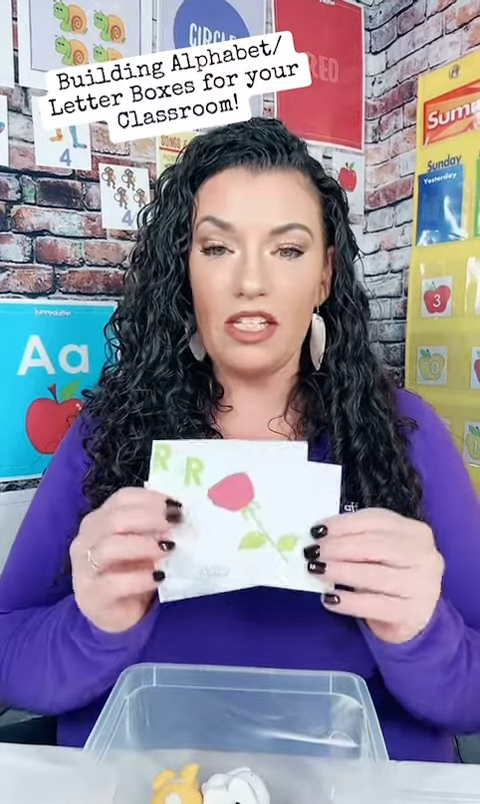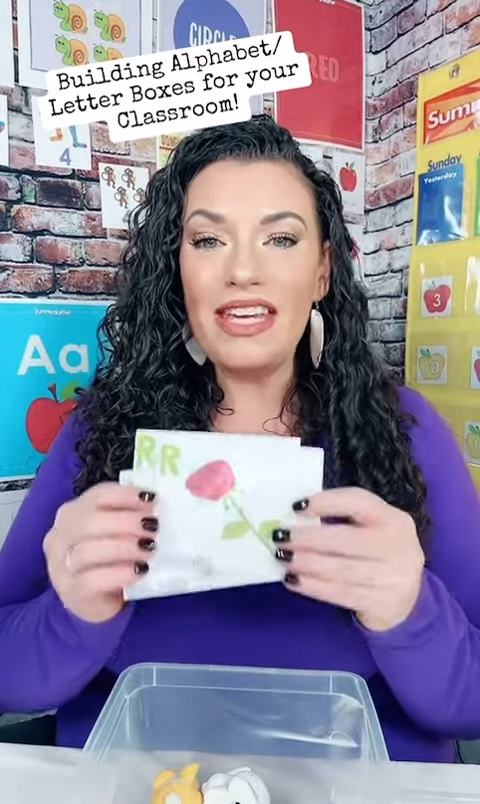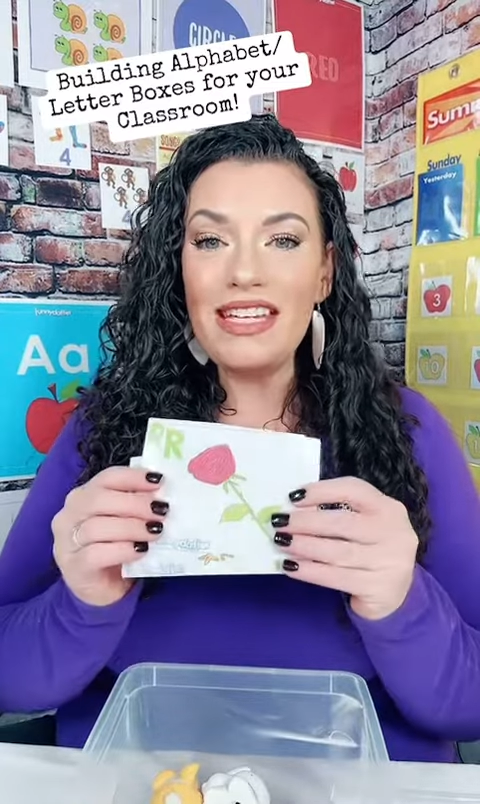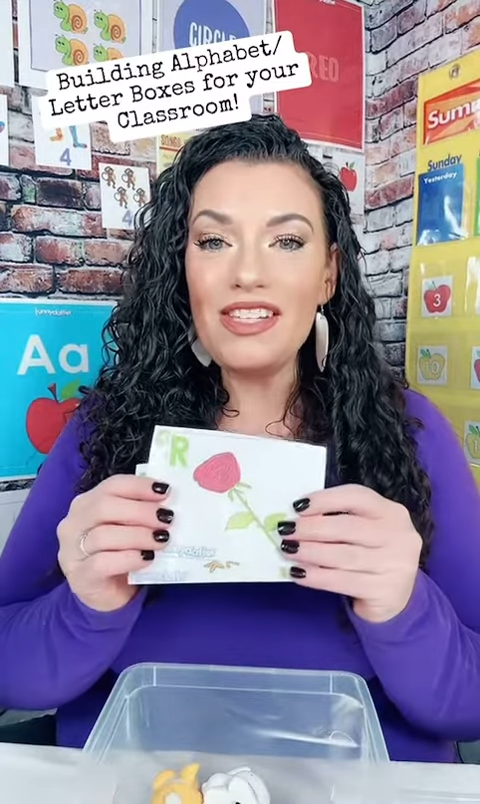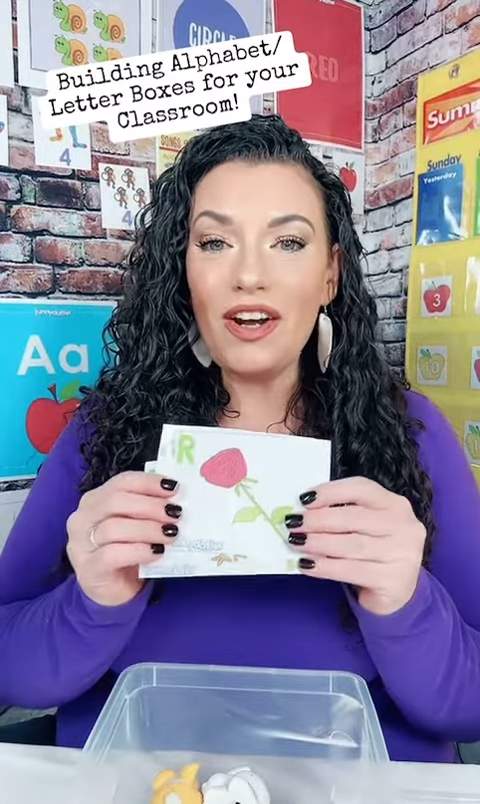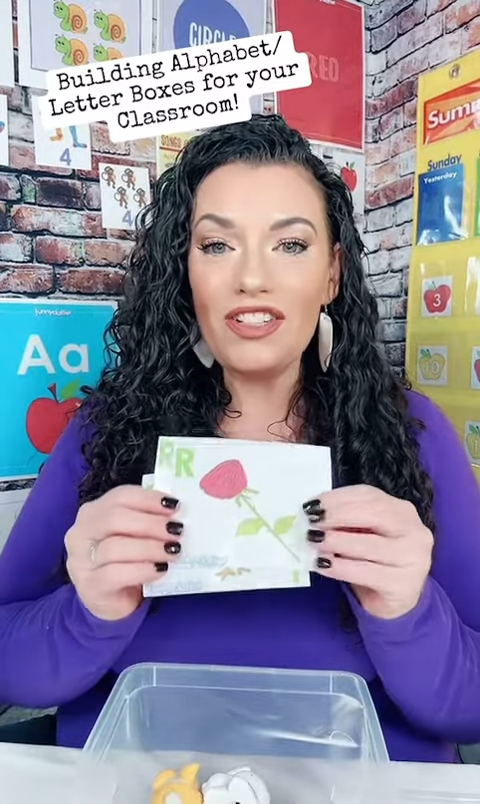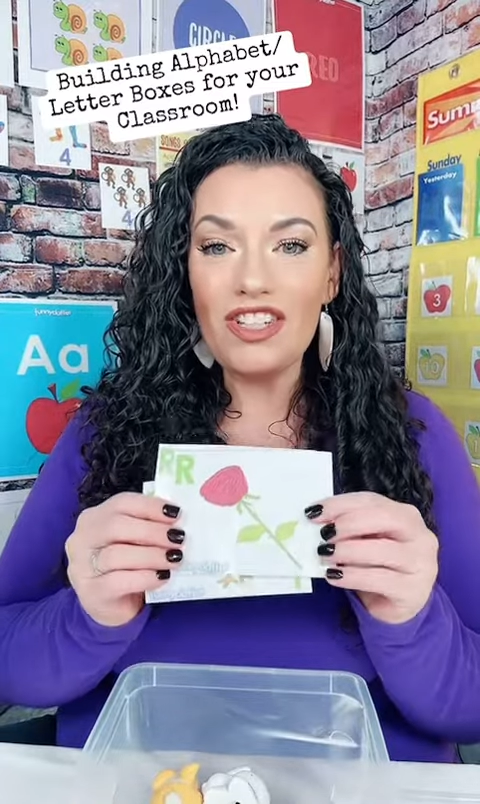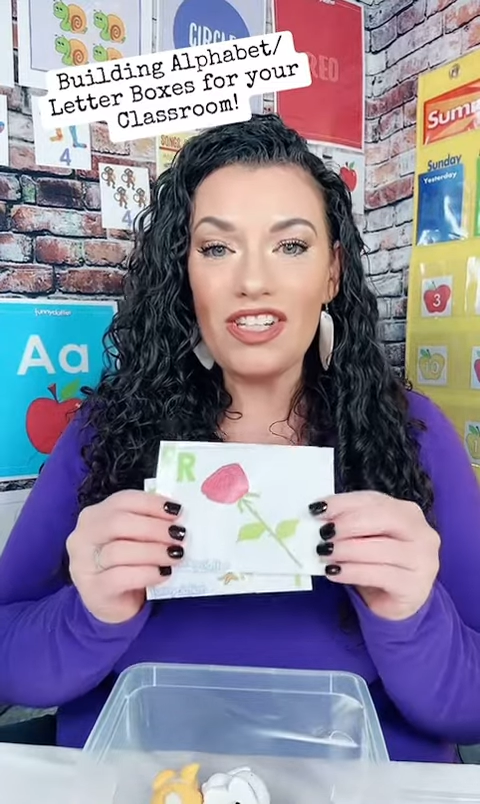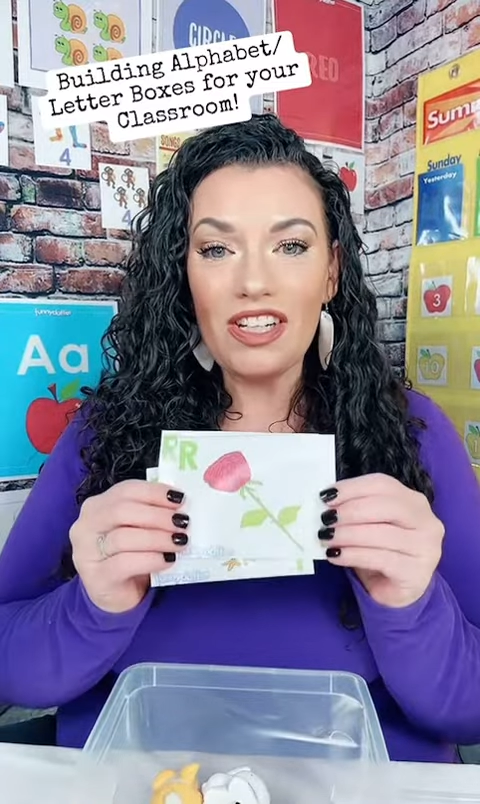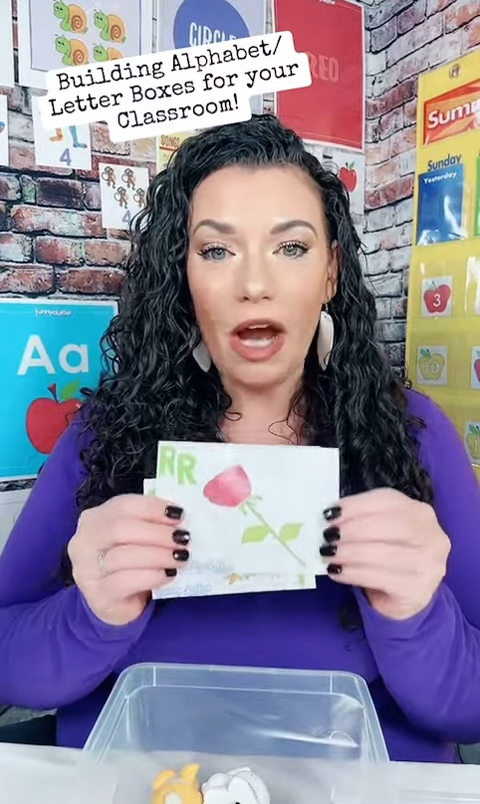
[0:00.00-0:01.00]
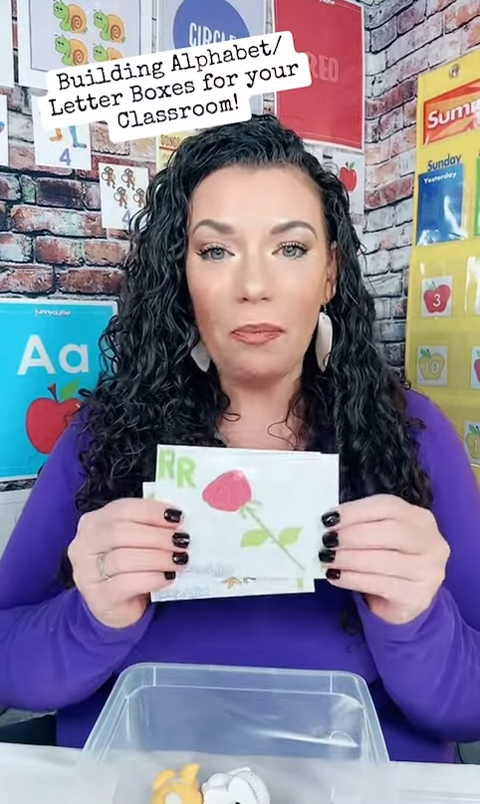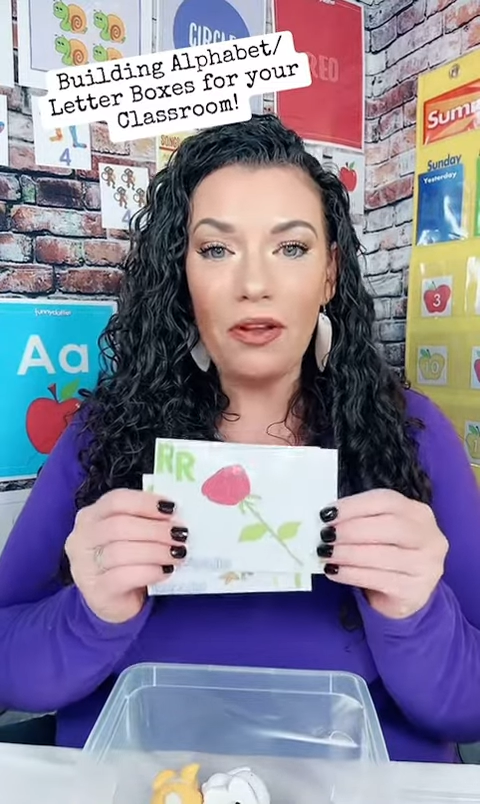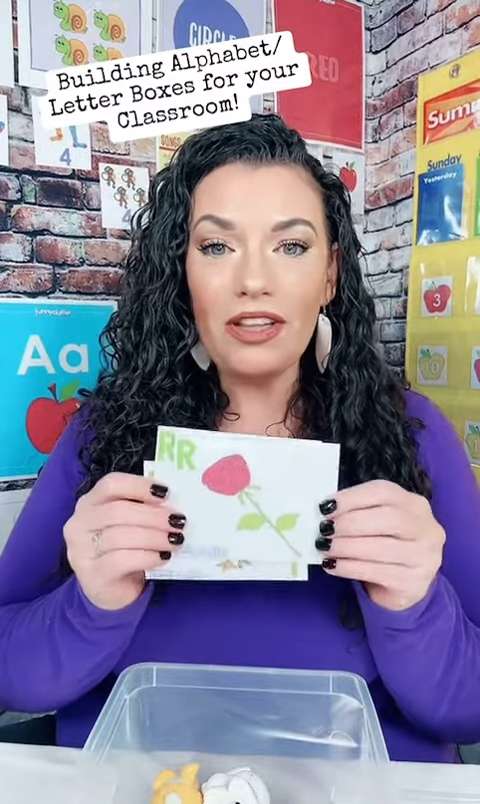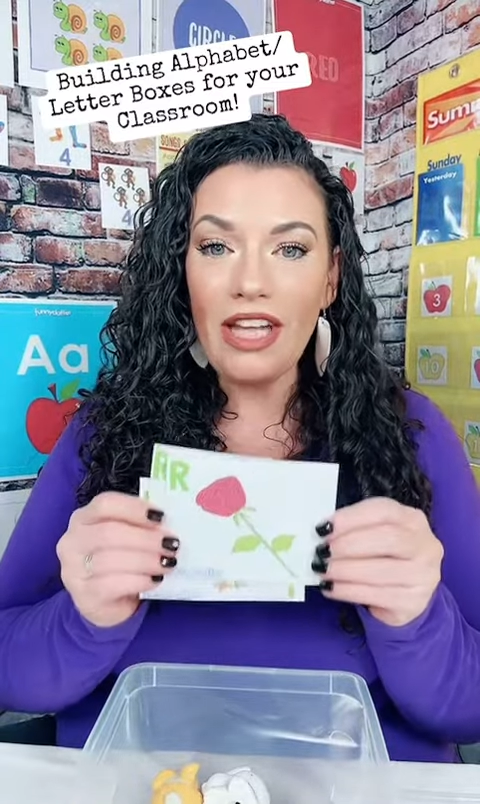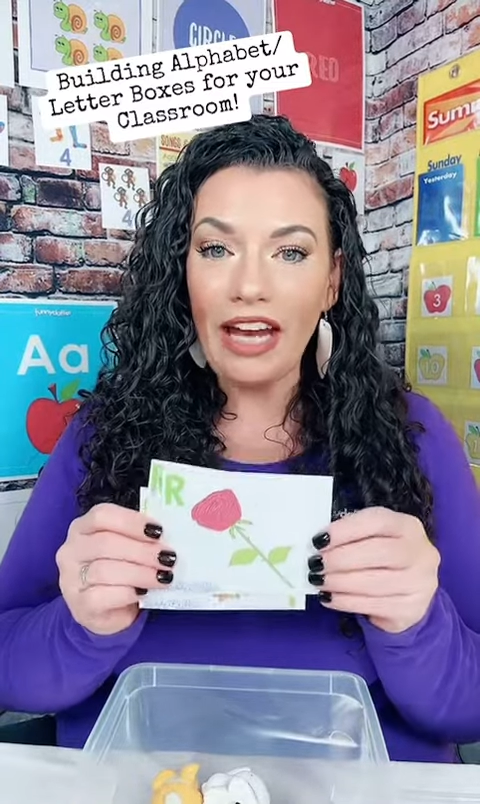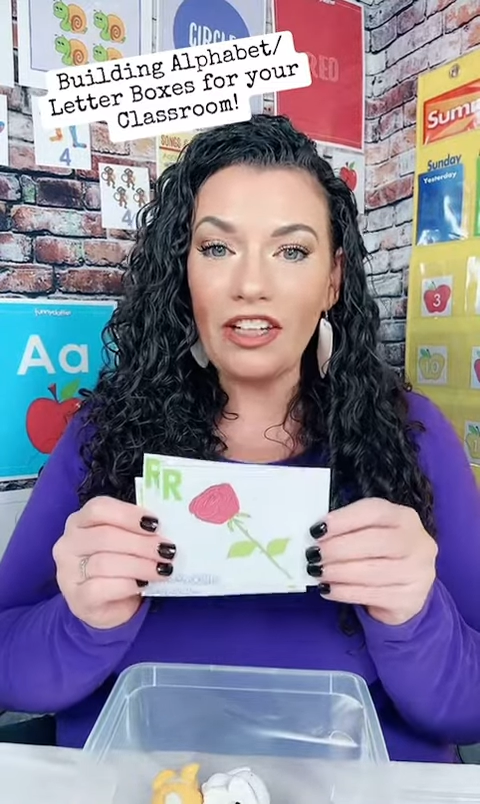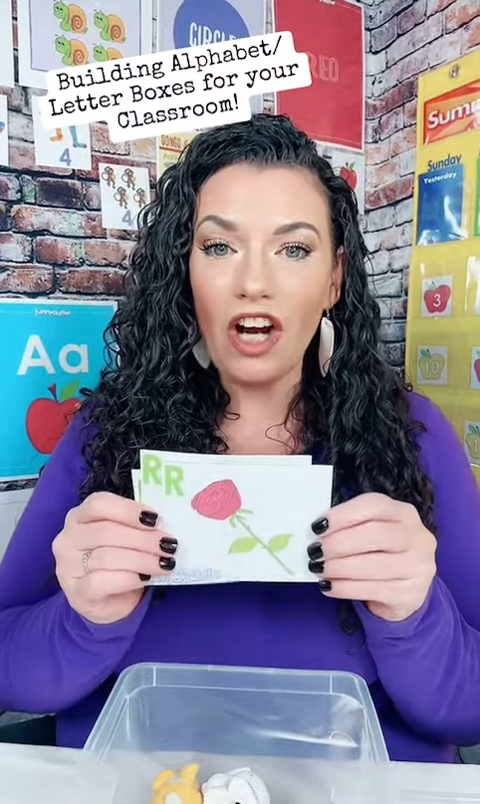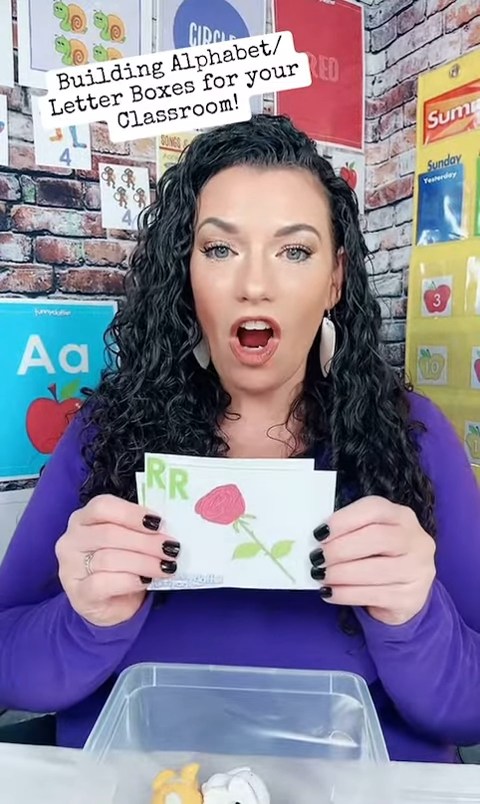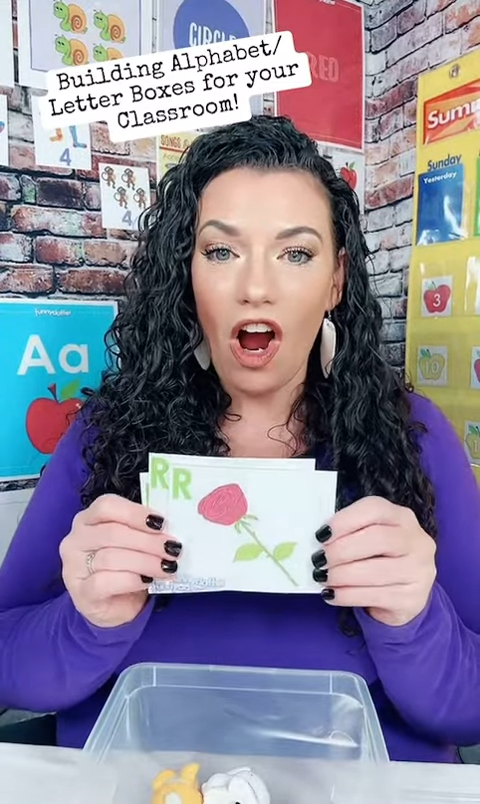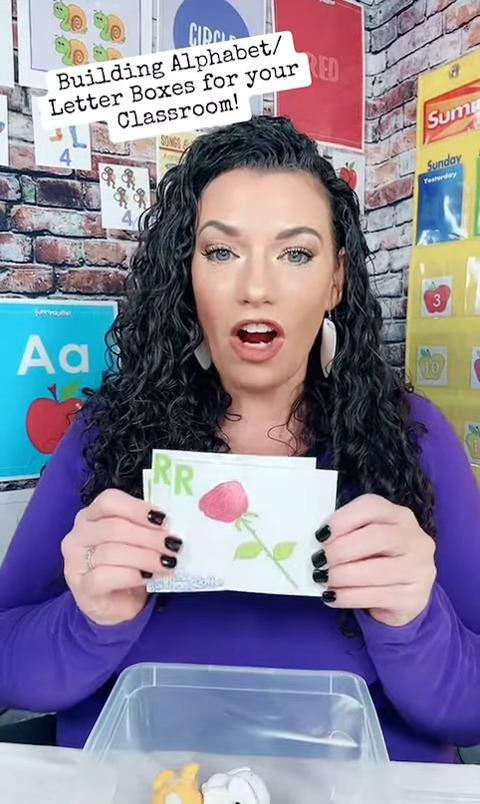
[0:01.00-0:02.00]
These are just a couple
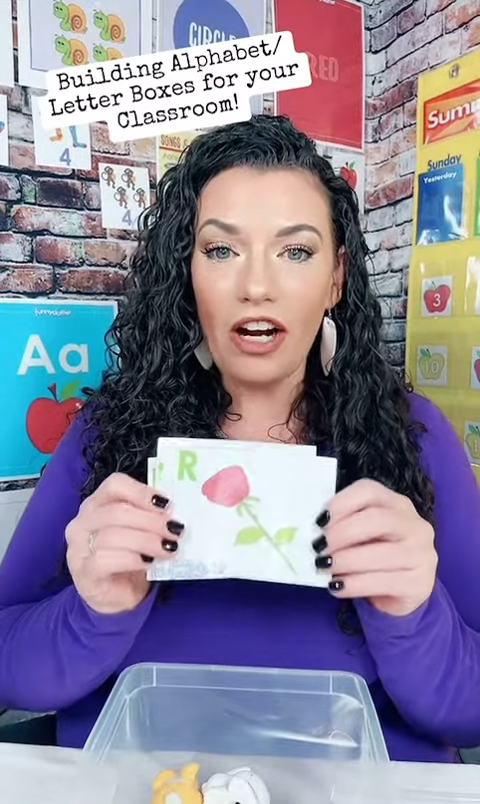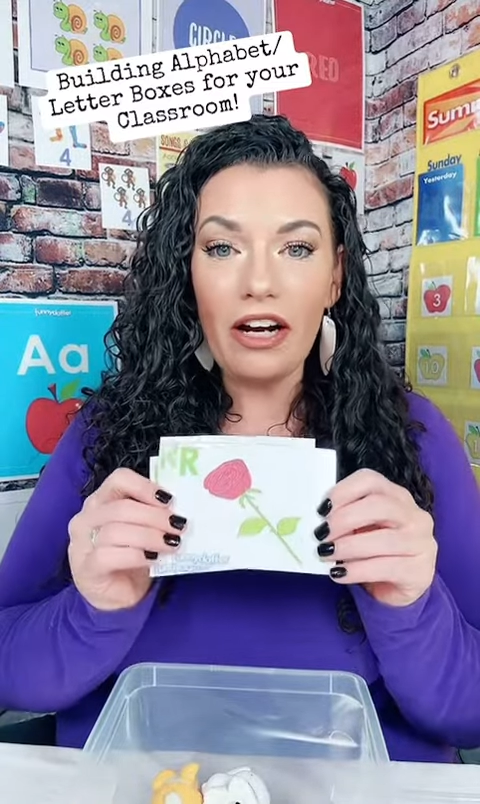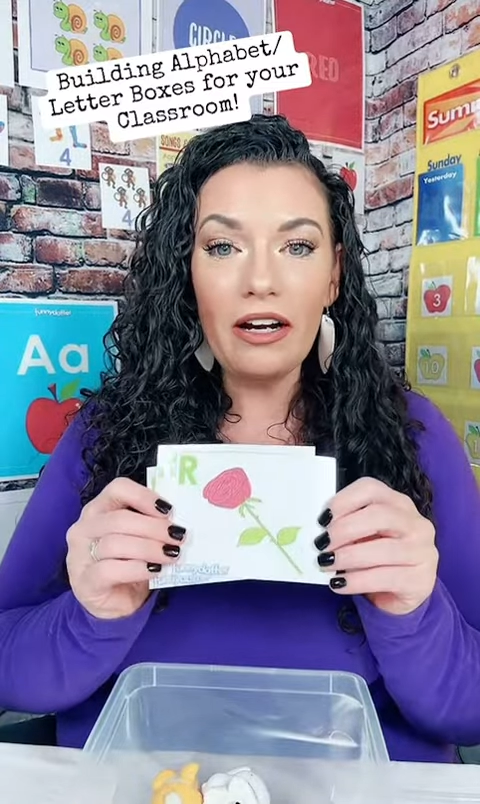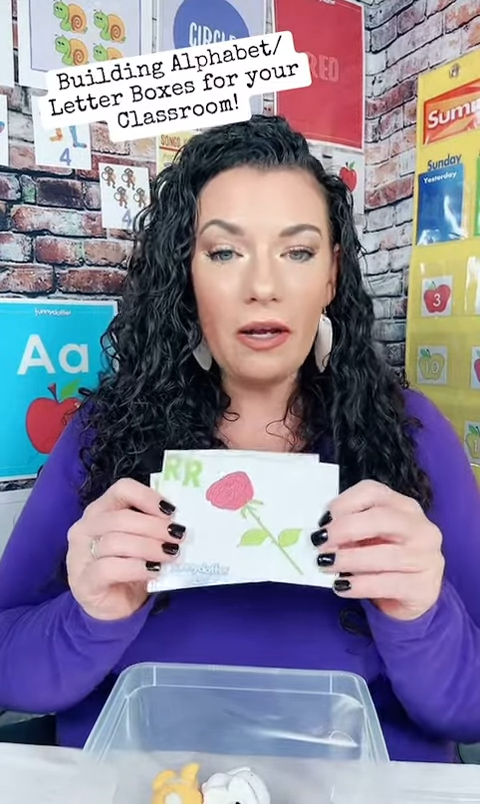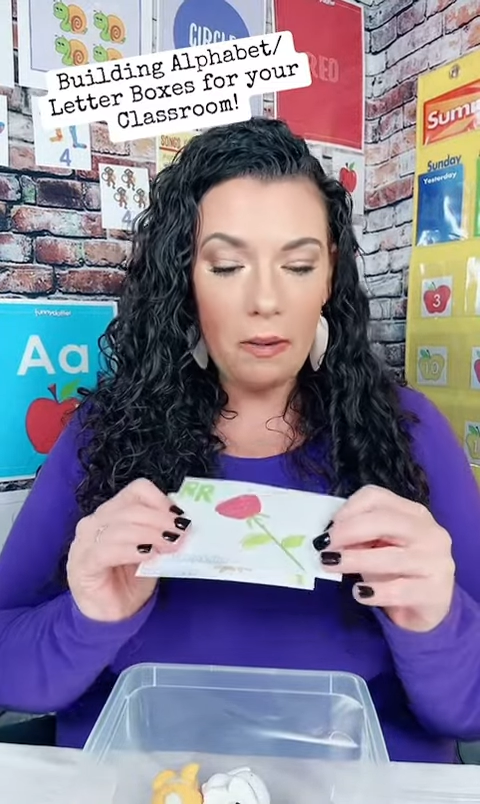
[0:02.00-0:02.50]
letter R